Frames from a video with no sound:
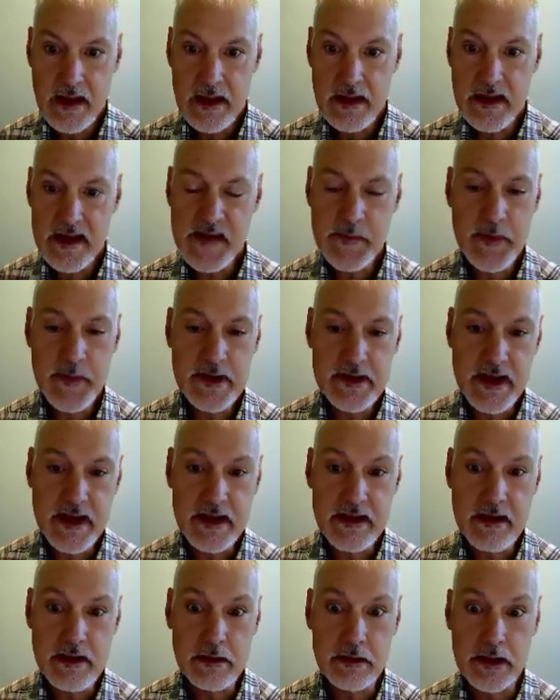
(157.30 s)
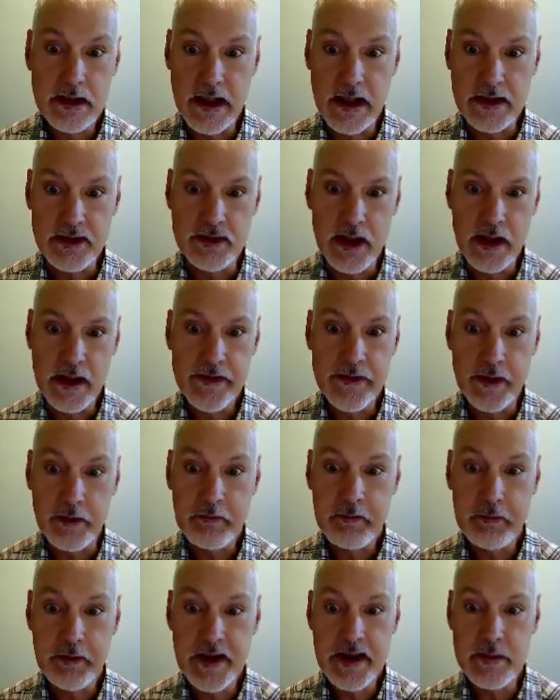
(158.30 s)
These particular electrons are
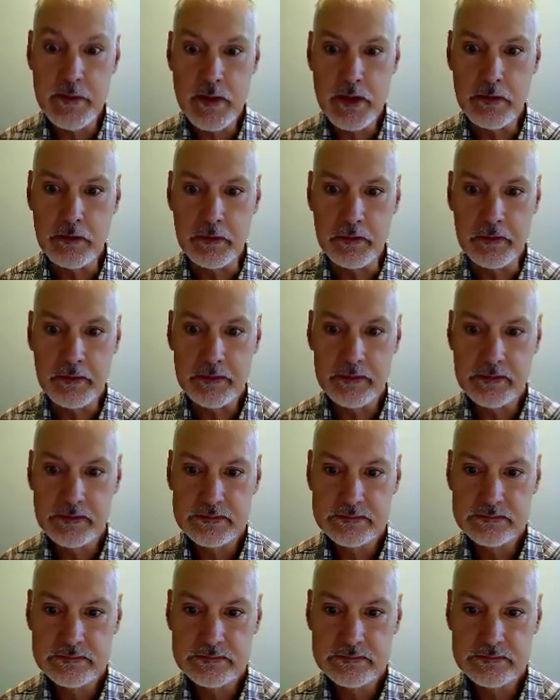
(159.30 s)
free to move.